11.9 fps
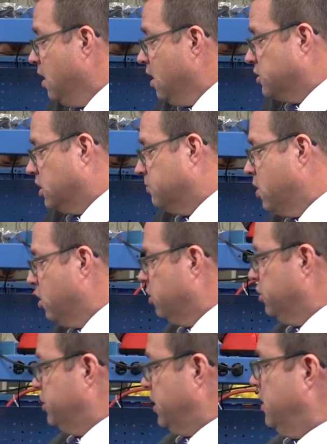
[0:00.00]
So the
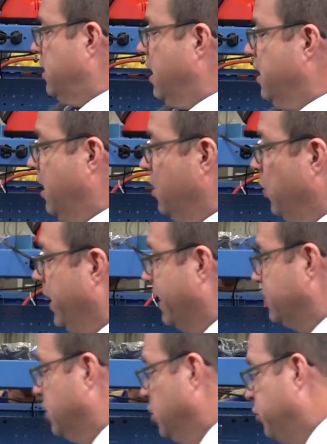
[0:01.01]
motors, uh, I, I, know we got
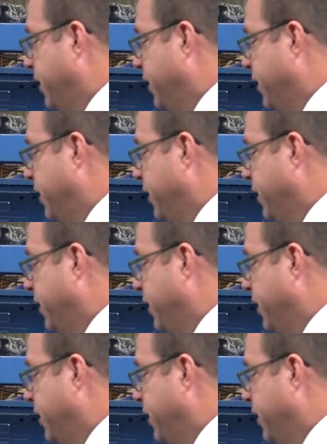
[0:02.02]
some new